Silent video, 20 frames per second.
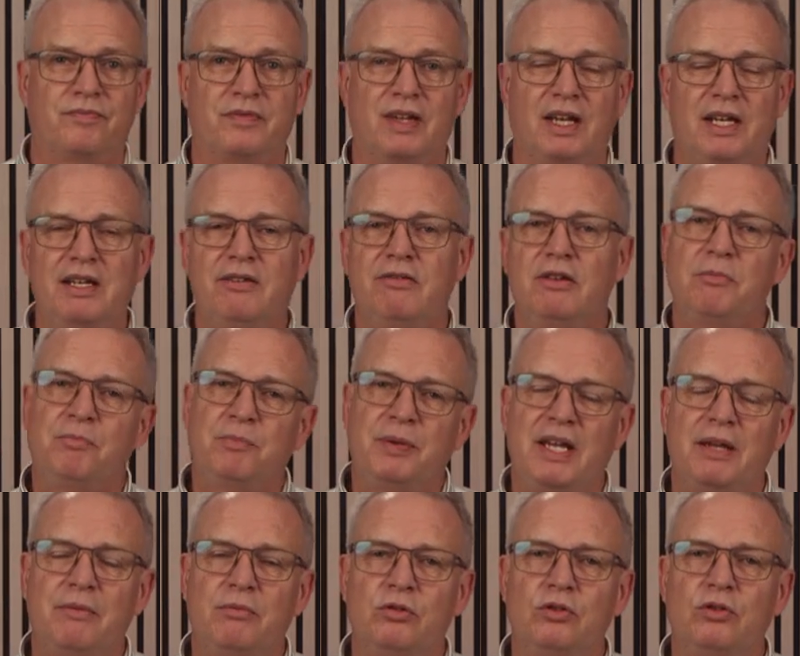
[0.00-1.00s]
And even
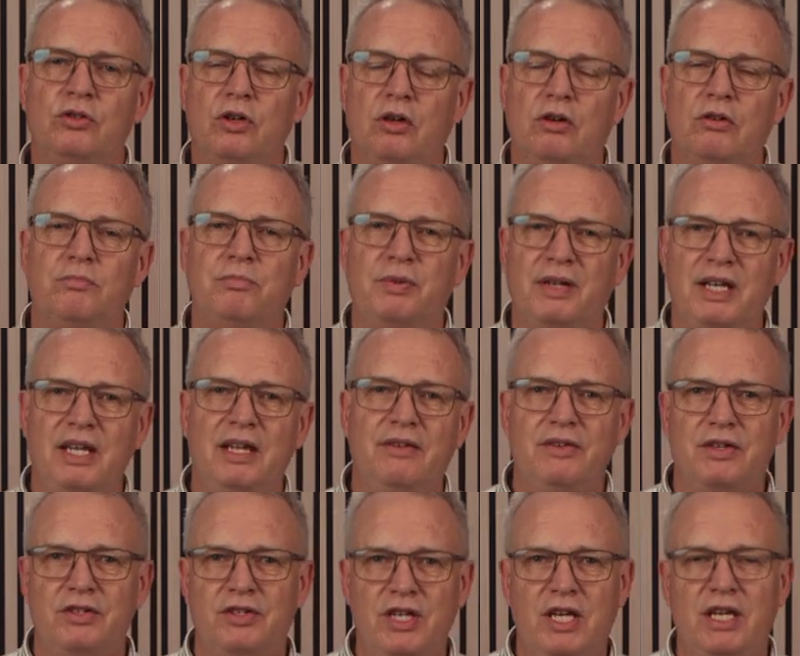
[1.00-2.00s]
people who don't believe
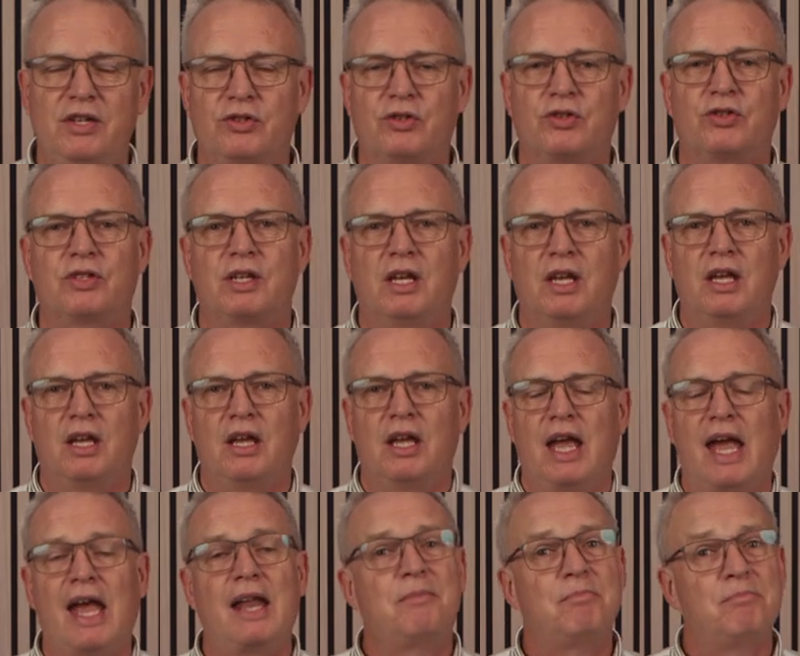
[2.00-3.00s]
in Jesus
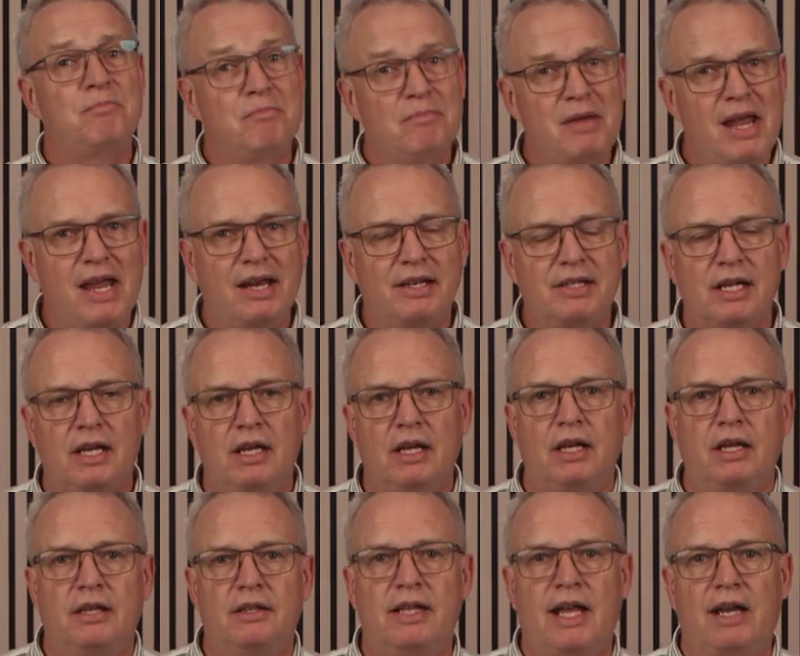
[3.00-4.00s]
admit
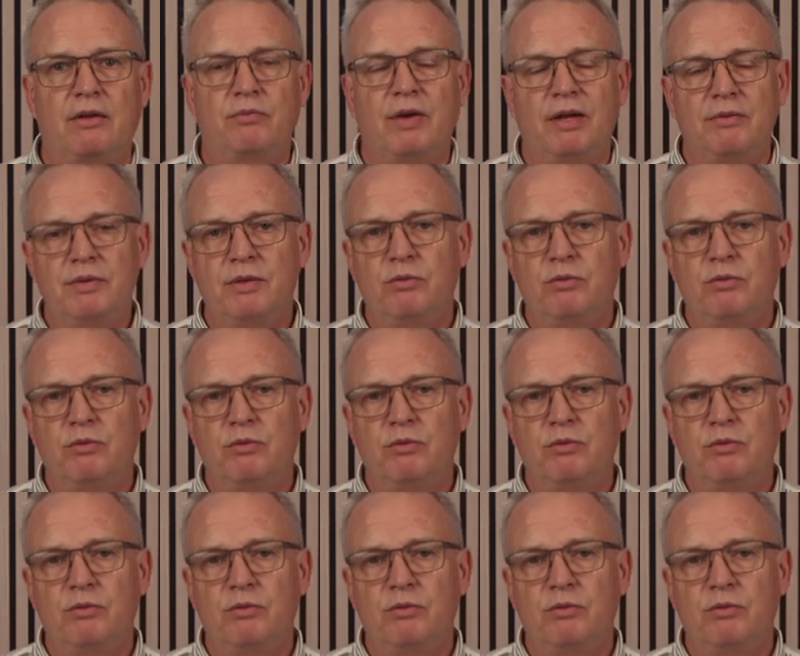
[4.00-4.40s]
that when we